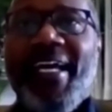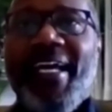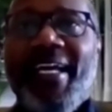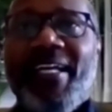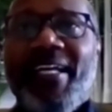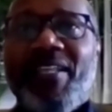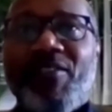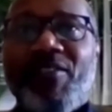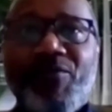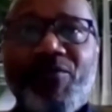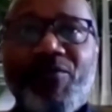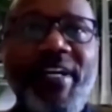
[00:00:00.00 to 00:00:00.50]

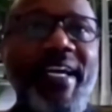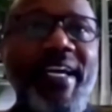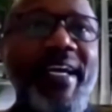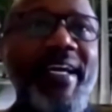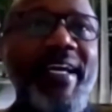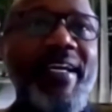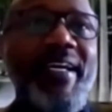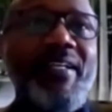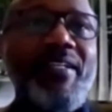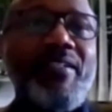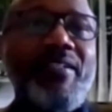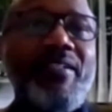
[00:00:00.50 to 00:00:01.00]
And
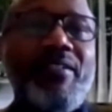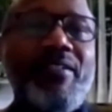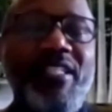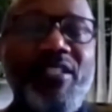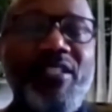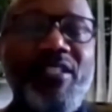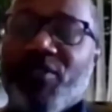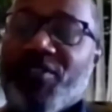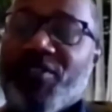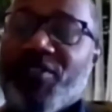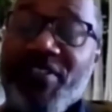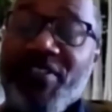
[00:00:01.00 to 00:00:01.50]

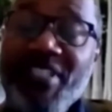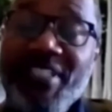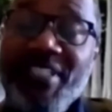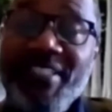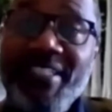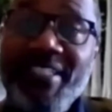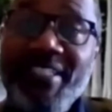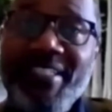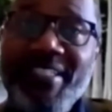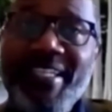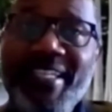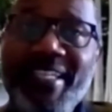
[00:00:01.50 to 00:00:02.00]
this was
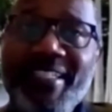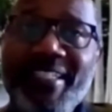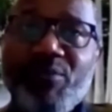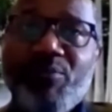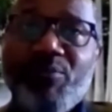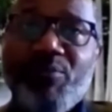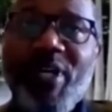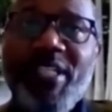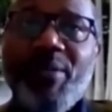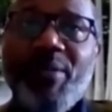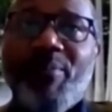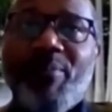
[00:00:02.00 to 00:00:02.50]

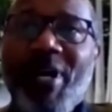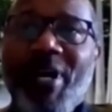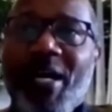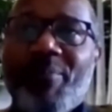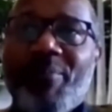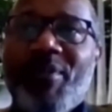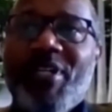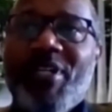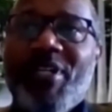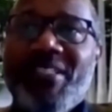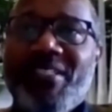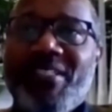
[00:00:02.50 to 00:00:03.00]
facilitated by the
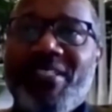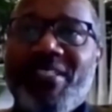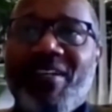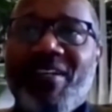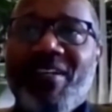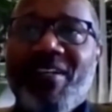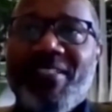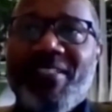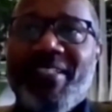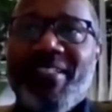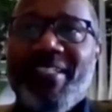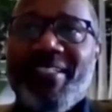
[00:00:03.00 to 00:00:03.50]
Barbados
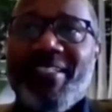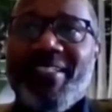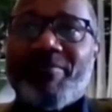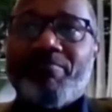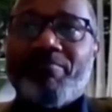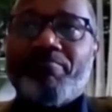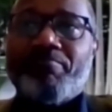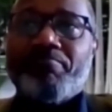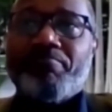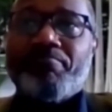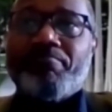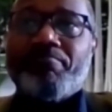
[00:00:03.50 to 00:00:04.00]
consulate.
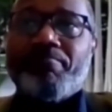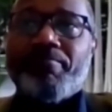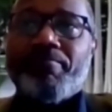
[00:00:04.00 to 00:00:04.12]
